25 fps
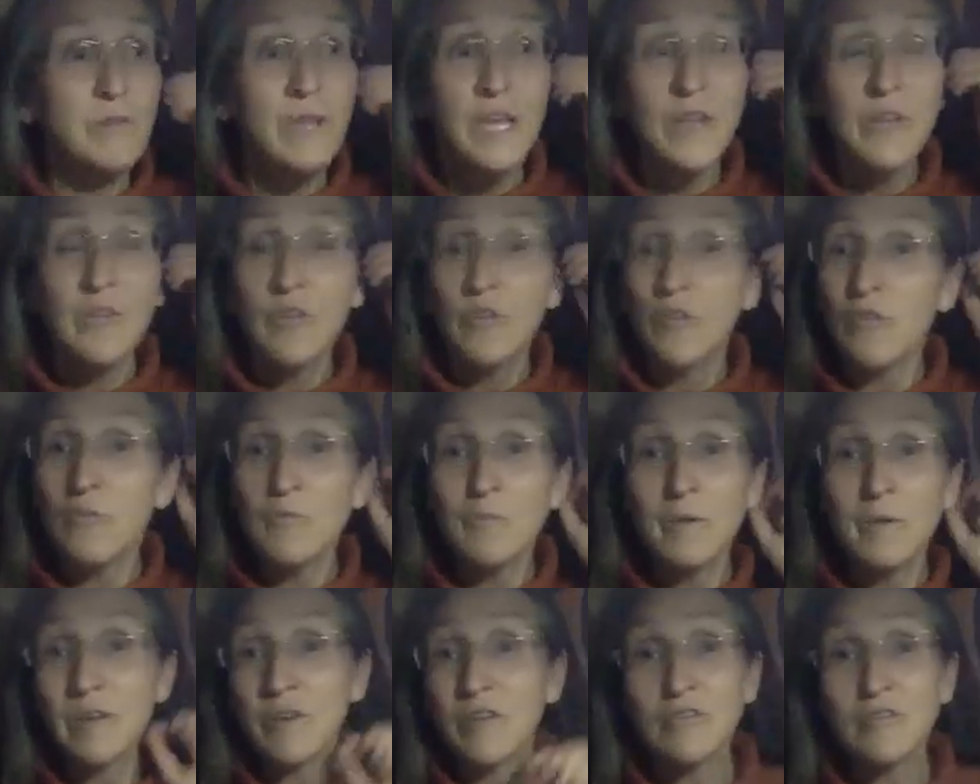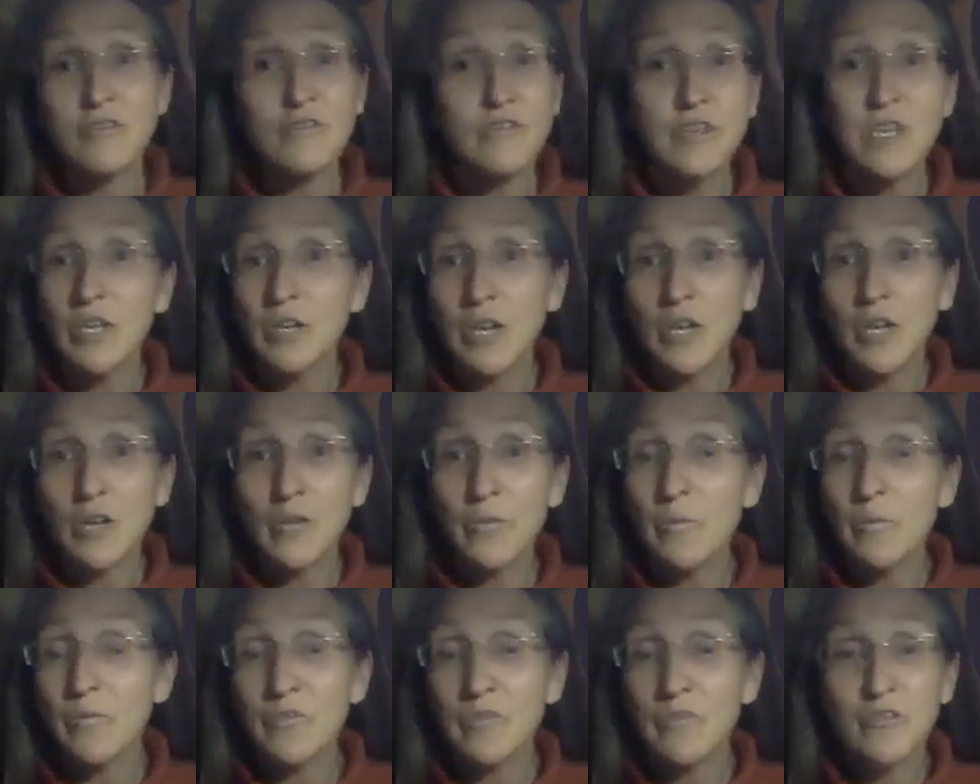kids who've been,
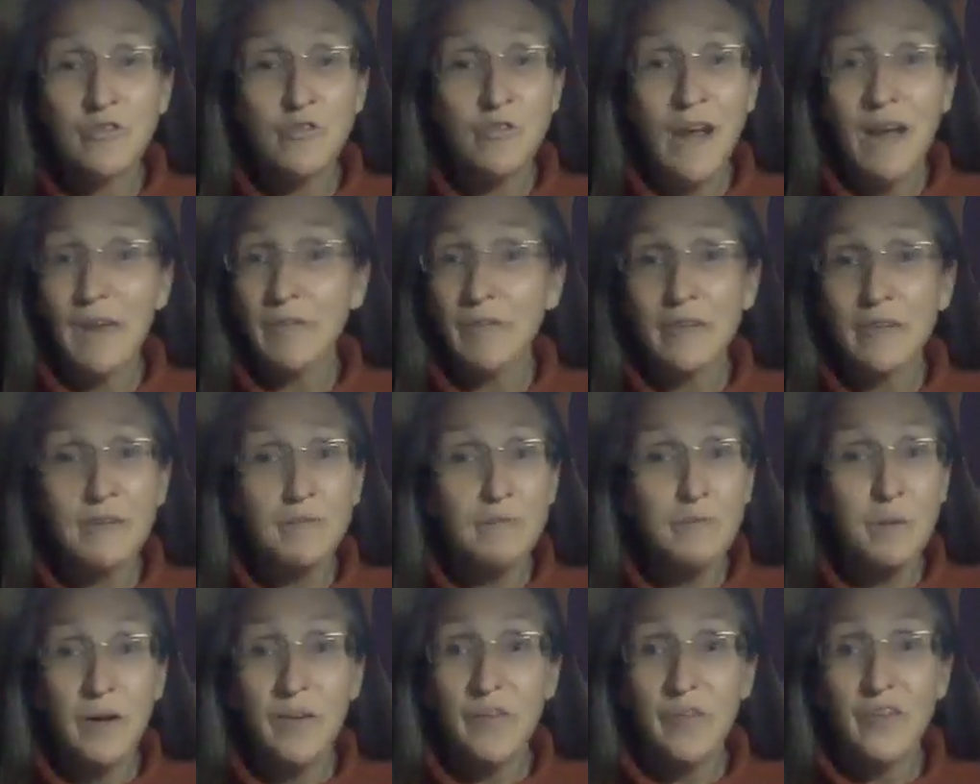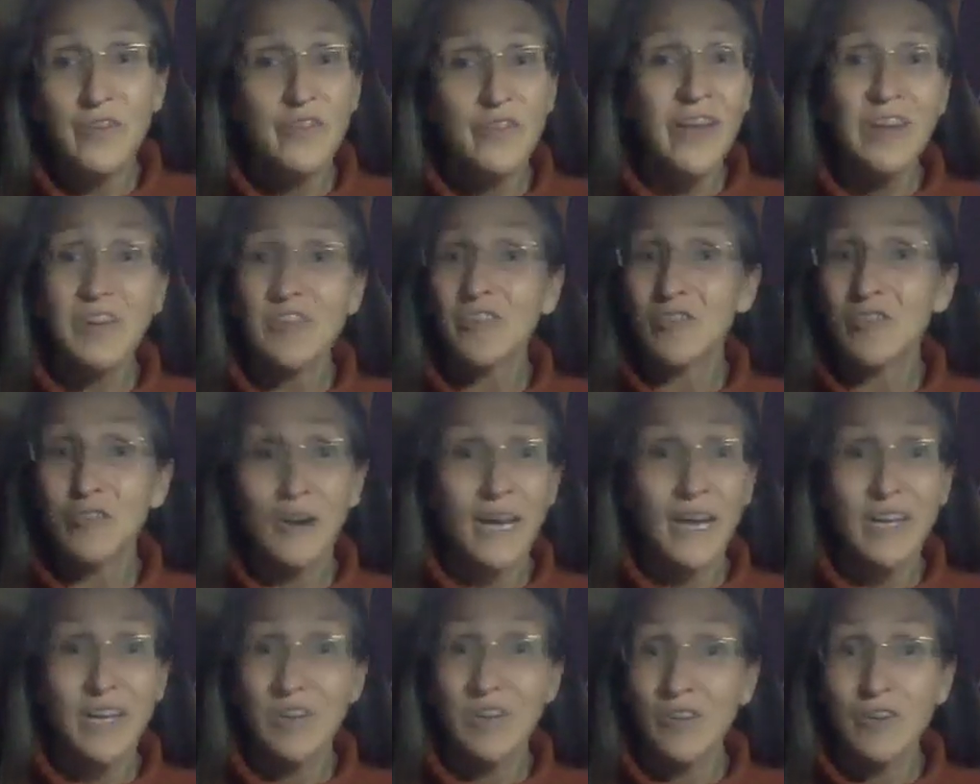trafficked by the sex trade.